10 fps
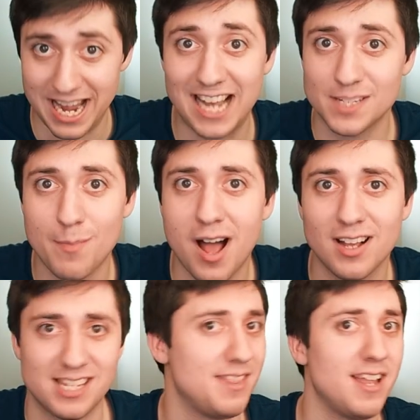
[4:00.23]
text
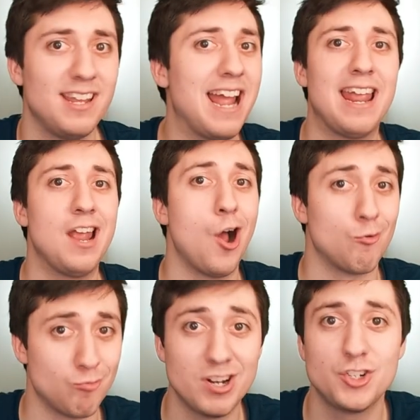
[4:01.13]
box and then getting
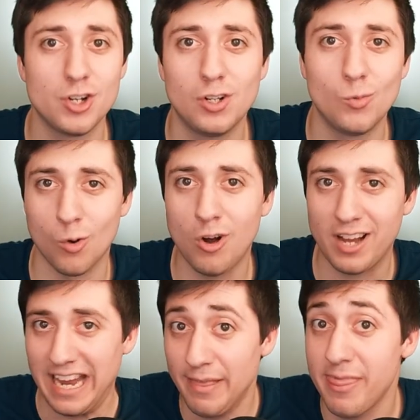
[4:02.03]
original
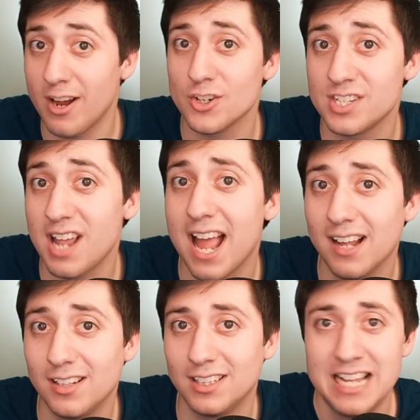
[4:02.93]
work in their
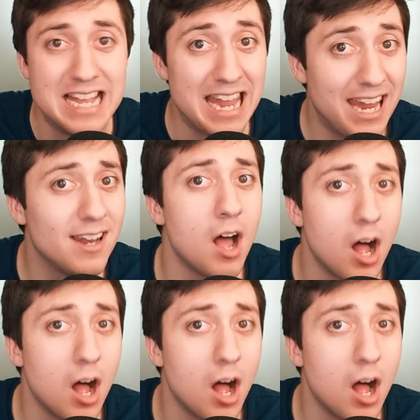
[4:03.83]
style in